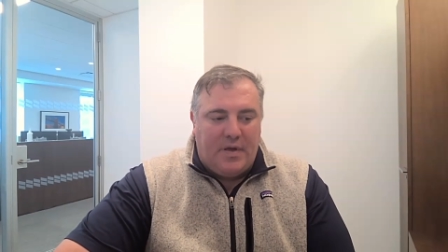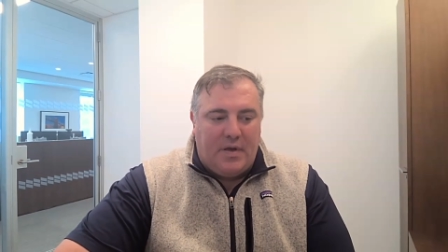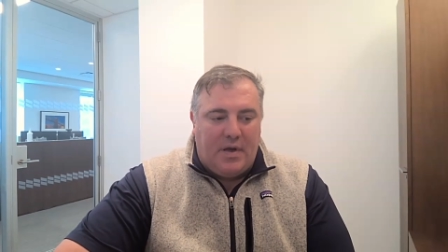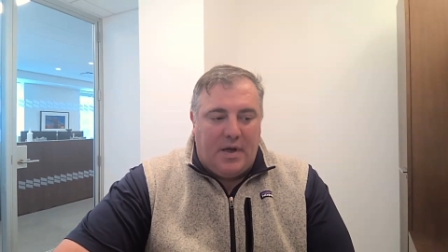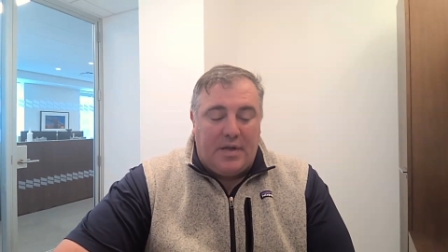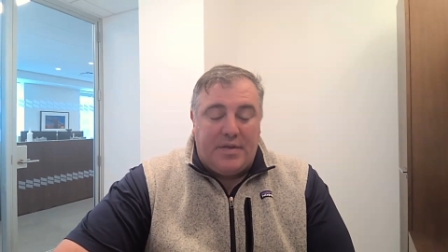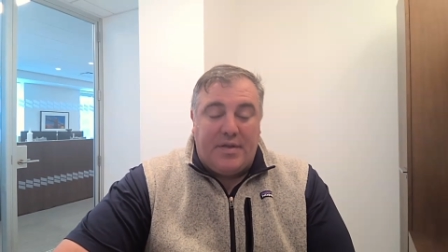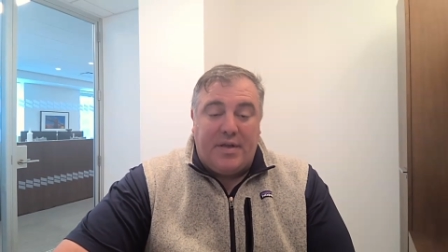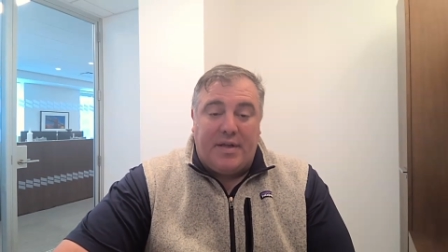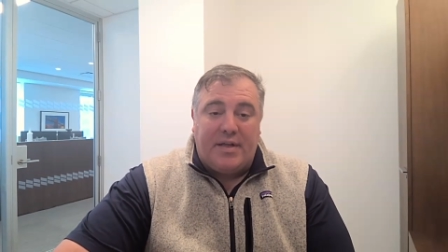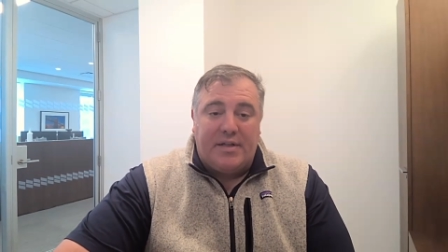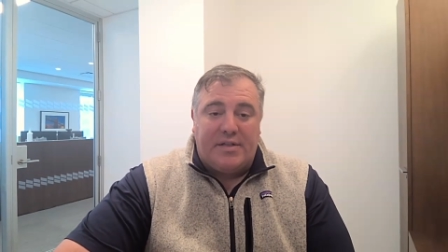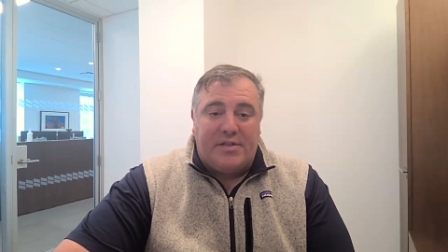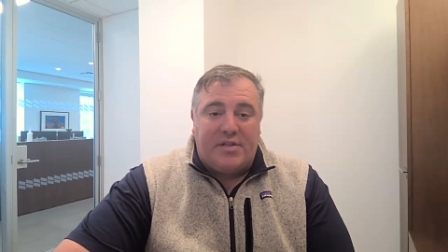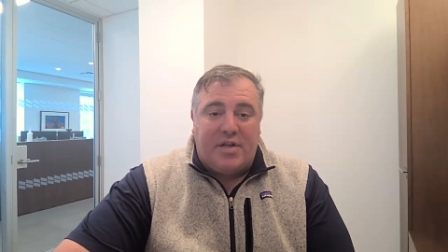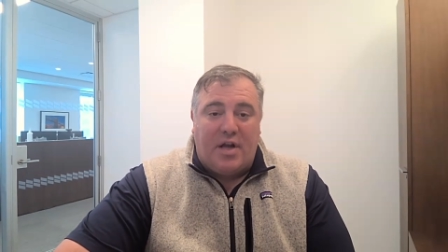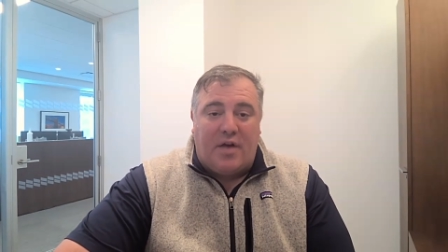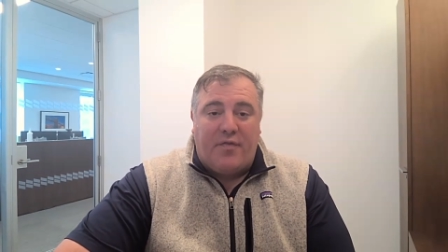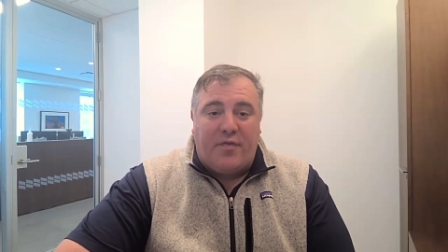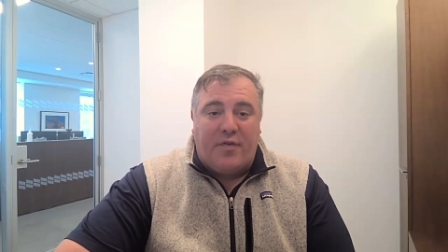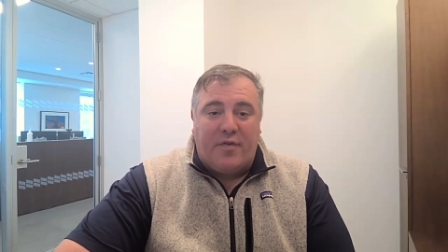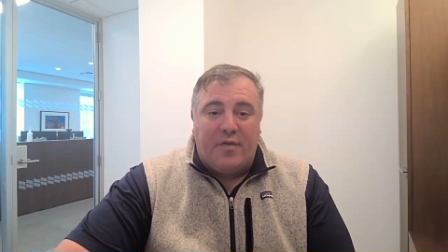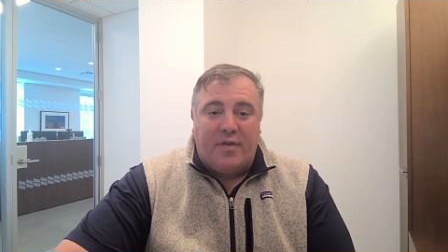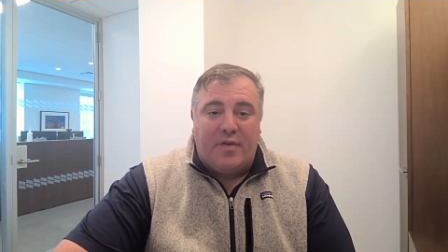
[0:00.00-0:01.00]
I think it's
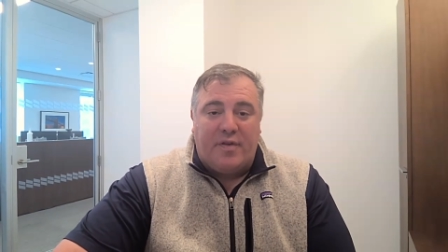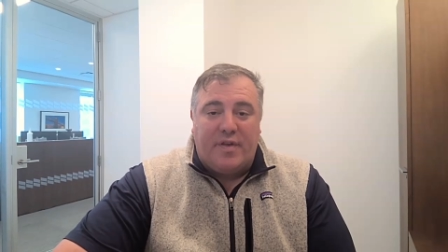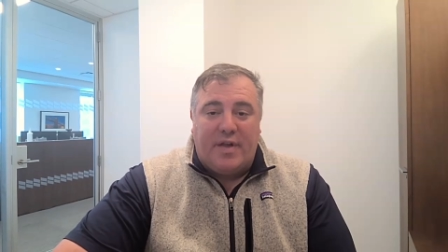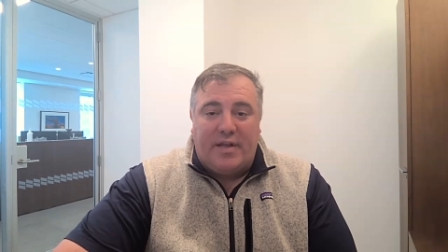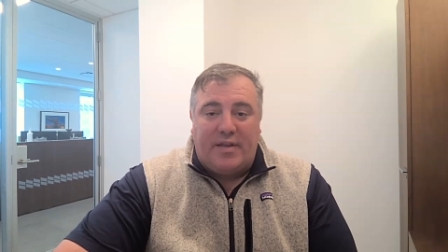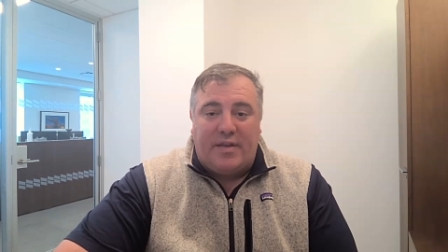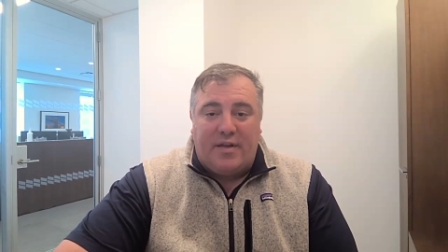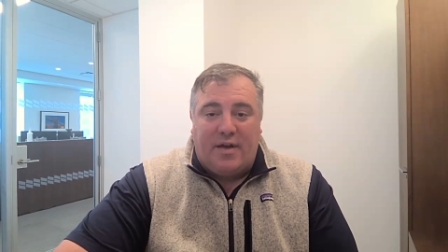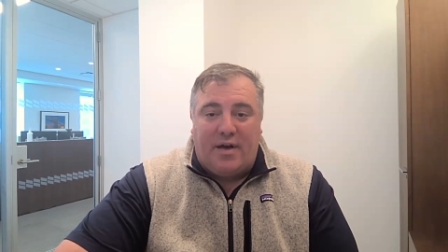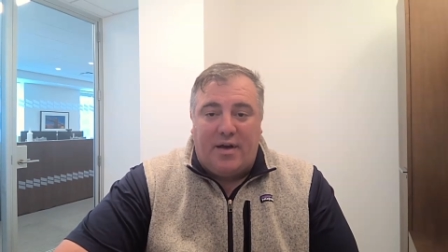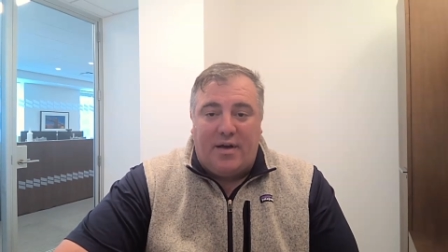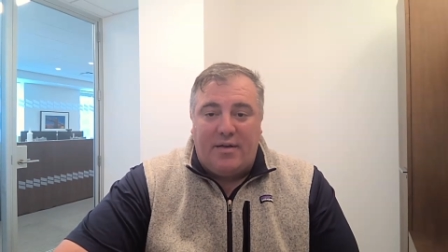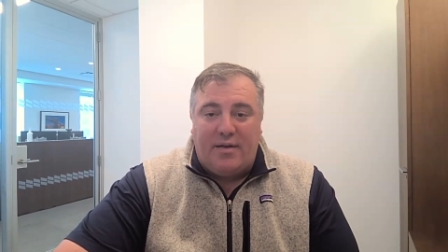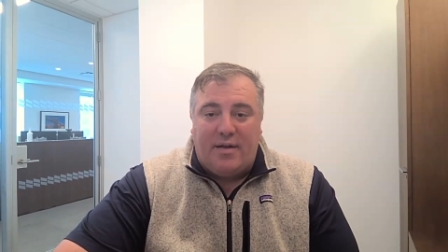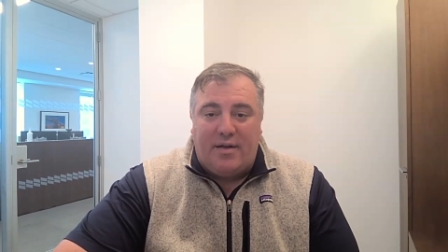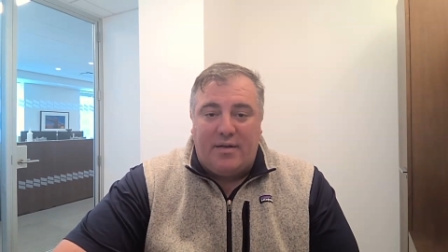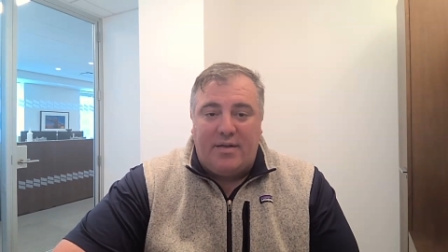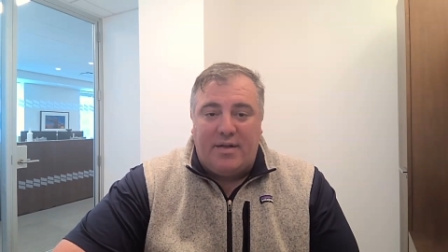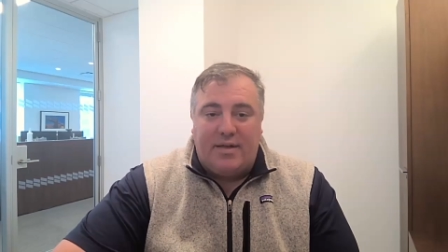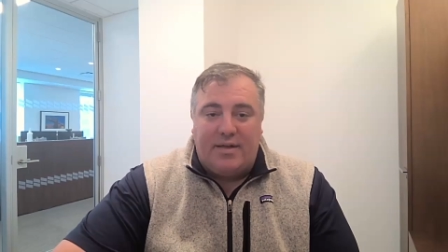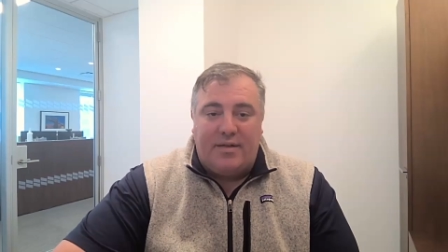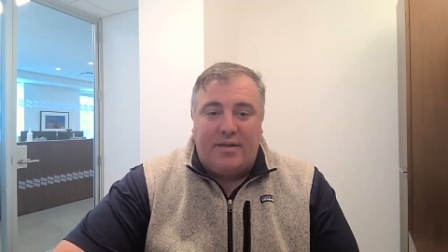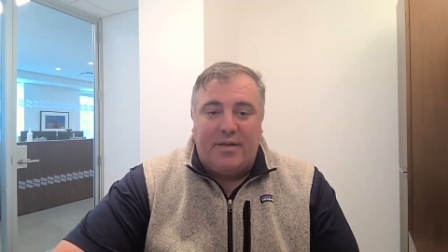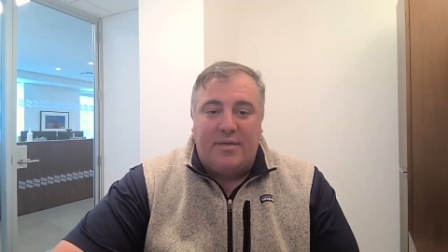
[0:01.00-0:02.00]
tougher than they thought. I
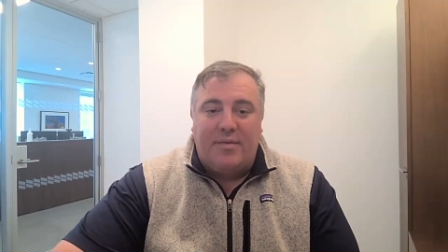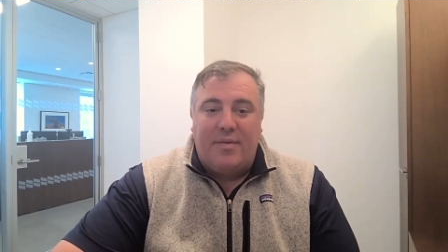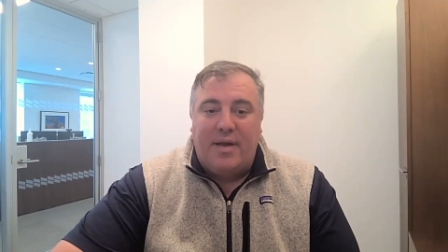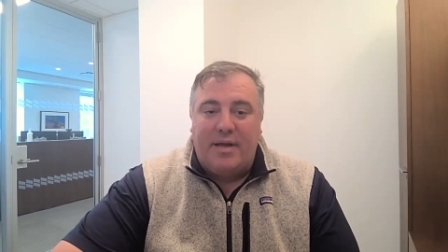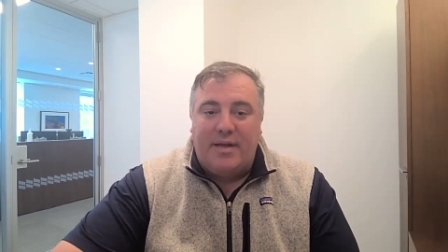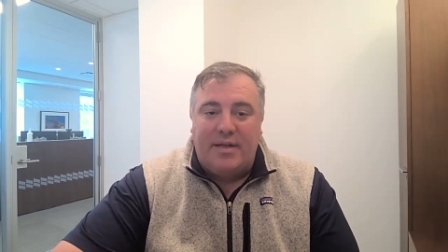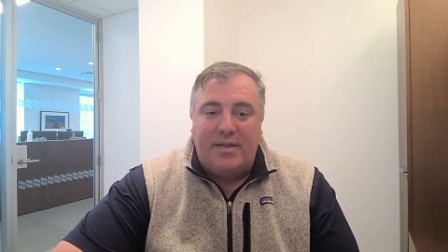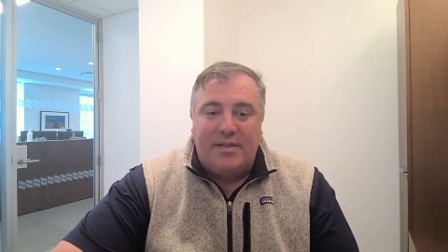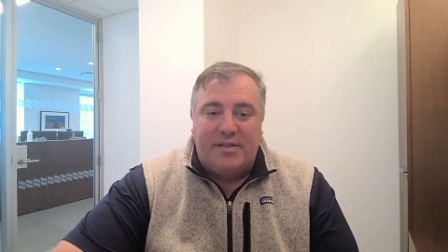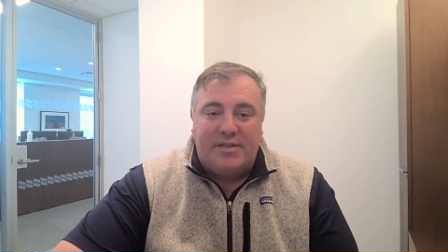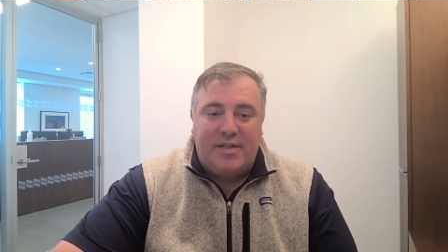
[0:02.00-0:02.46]
think that making